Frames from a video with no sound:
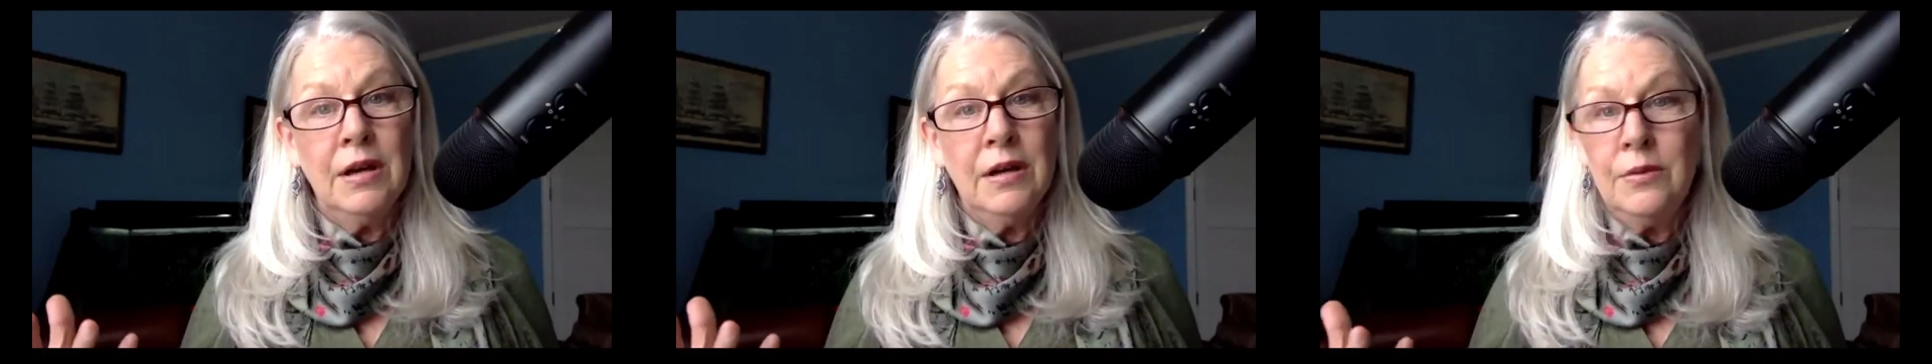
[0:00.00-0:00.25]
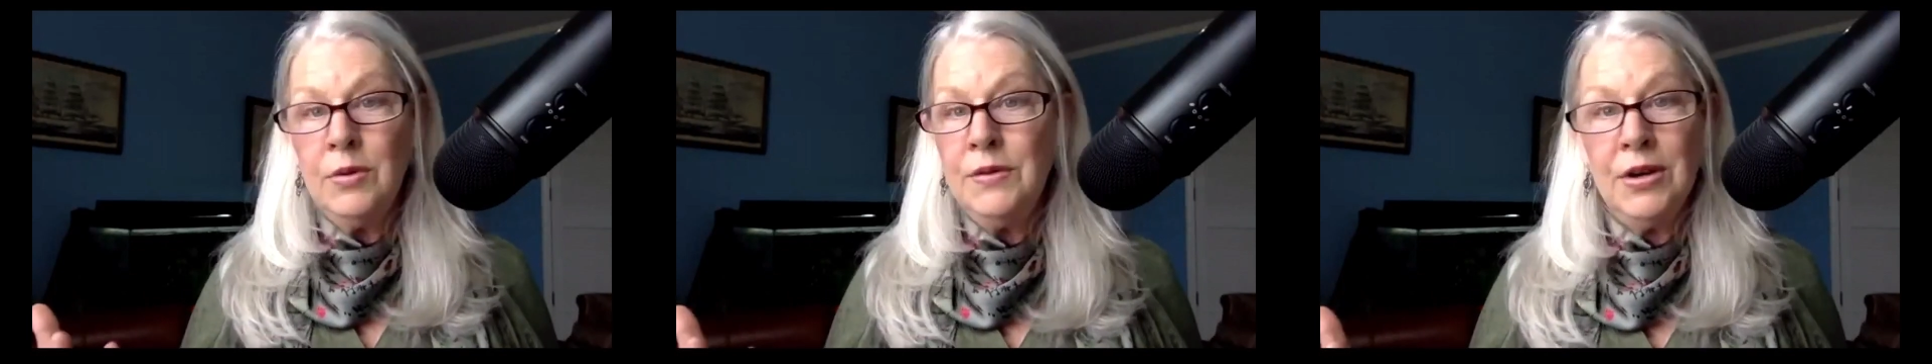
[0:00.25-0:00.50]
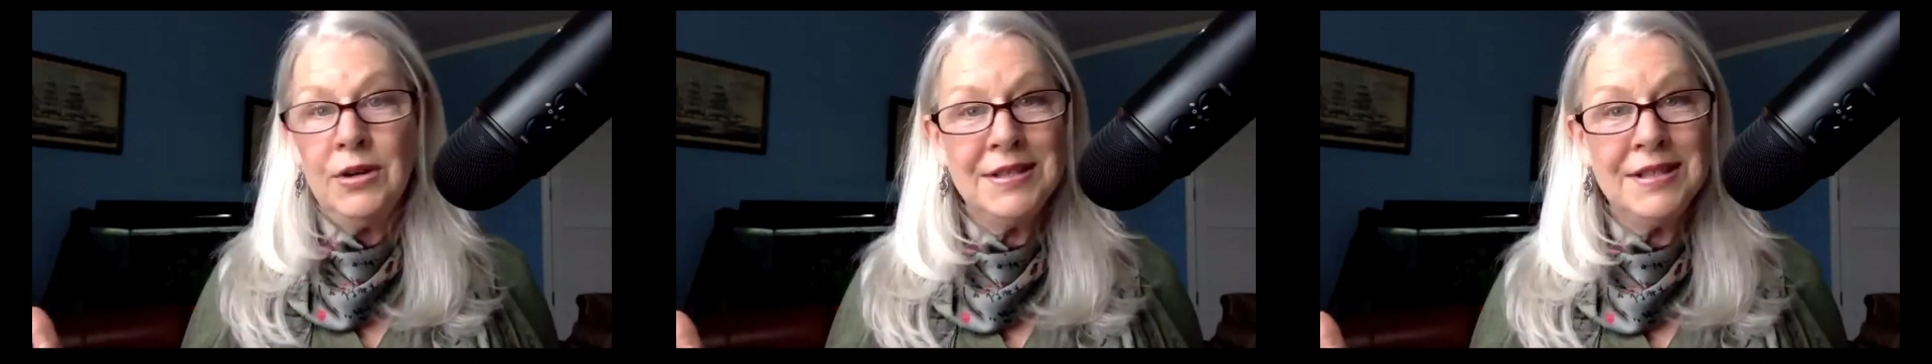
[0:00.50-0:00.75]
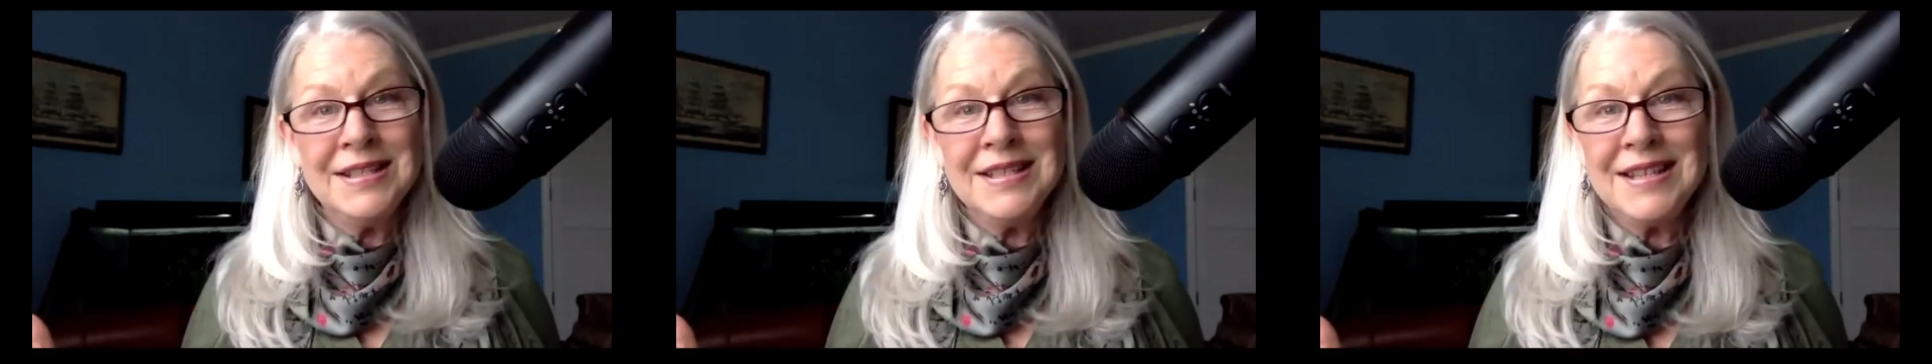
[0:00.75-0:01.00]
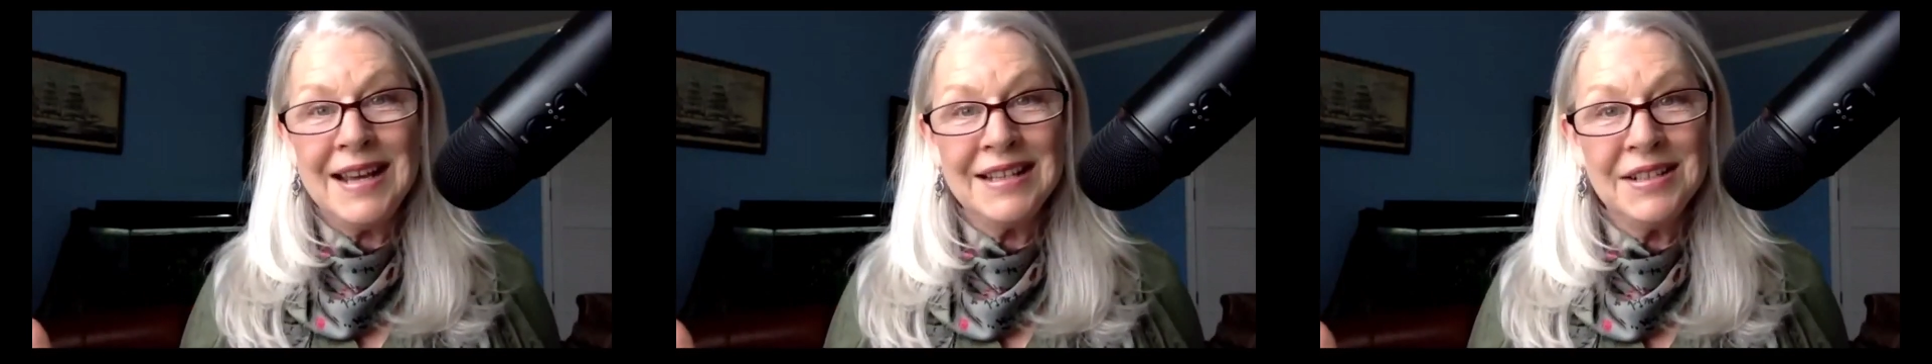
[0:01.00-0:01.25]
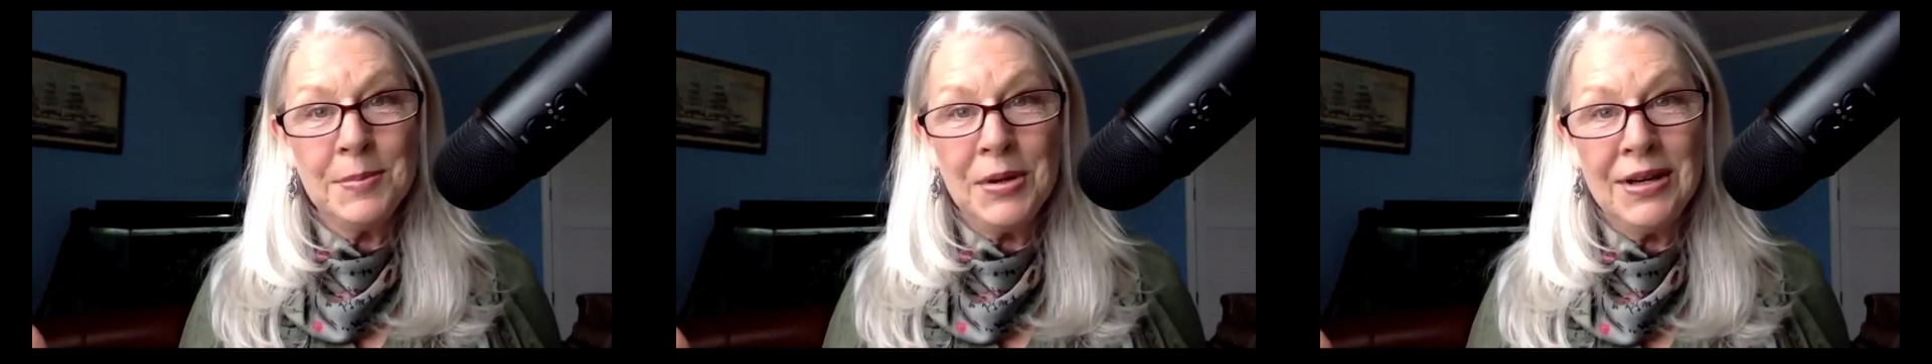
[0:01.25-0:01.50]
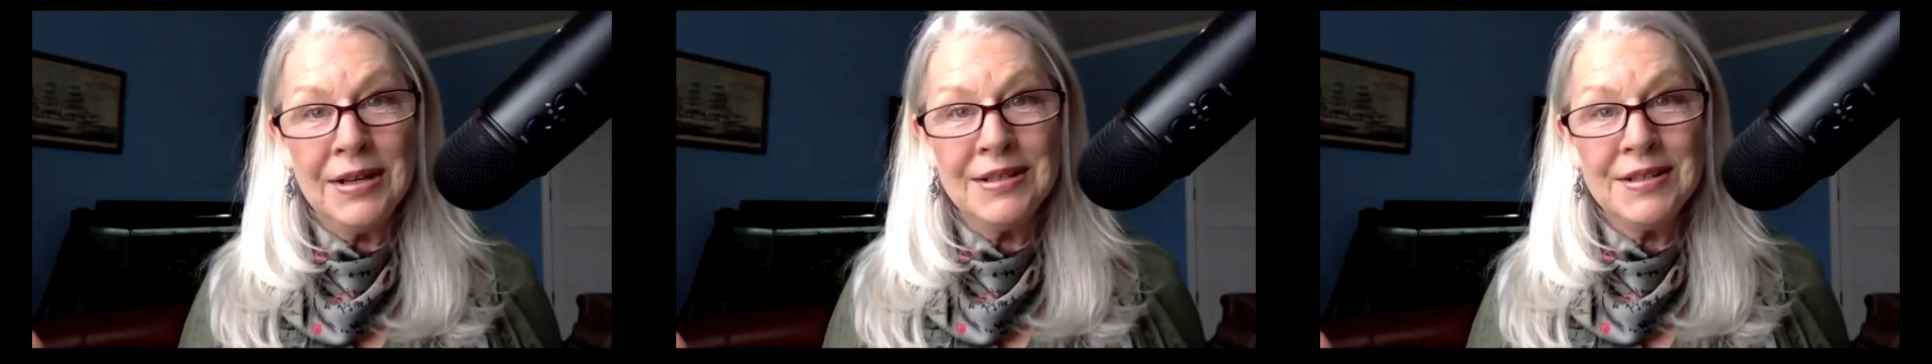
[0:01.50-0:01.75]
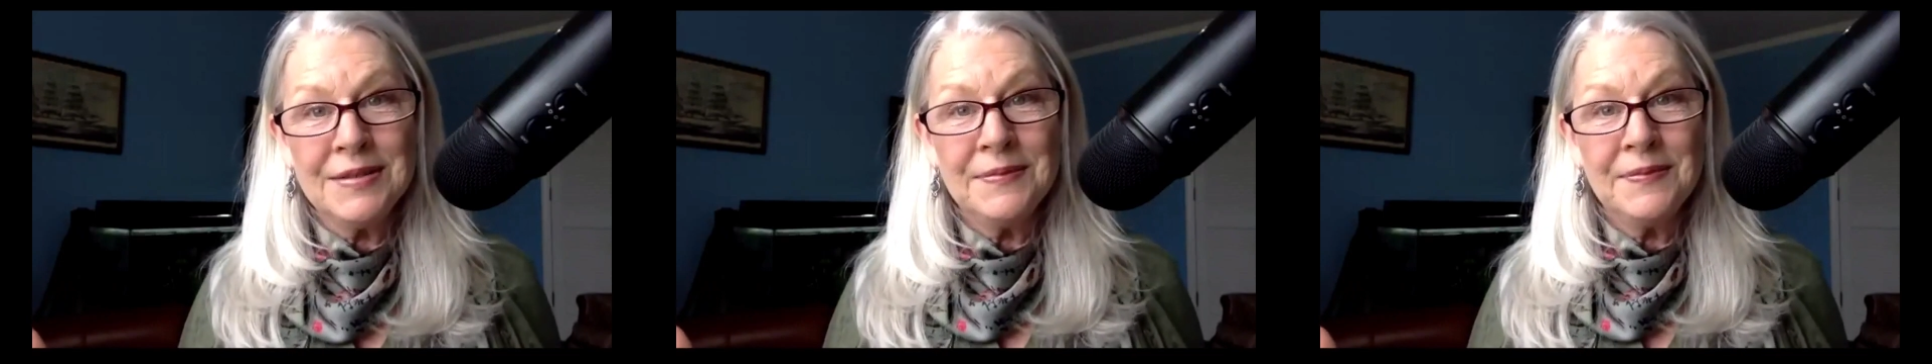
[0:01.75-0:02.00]
We've all seen stagnant
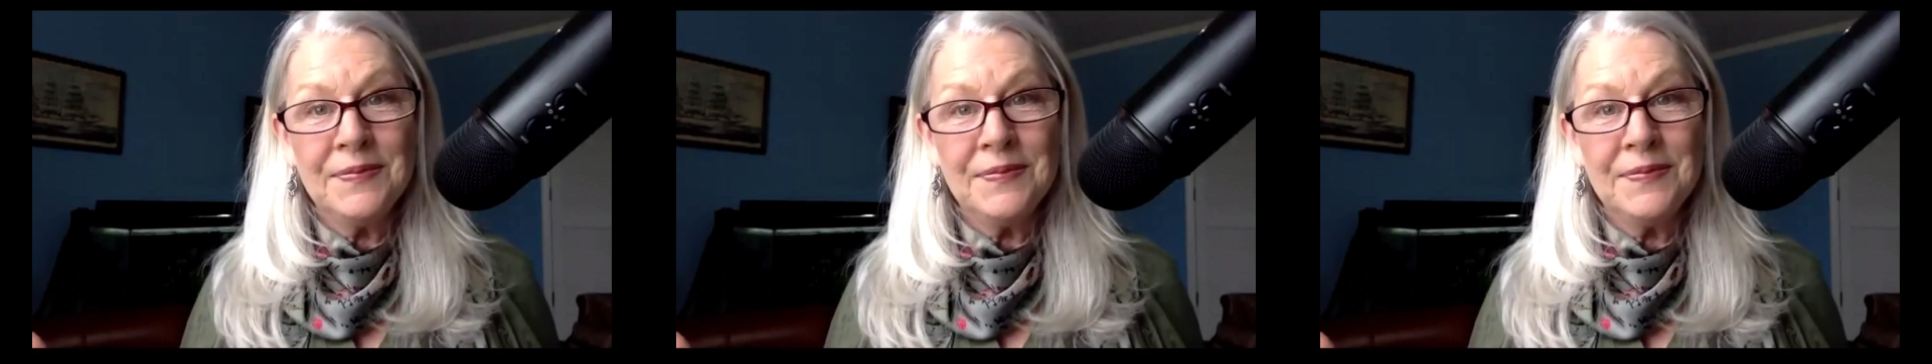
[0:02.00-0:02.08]
ponds,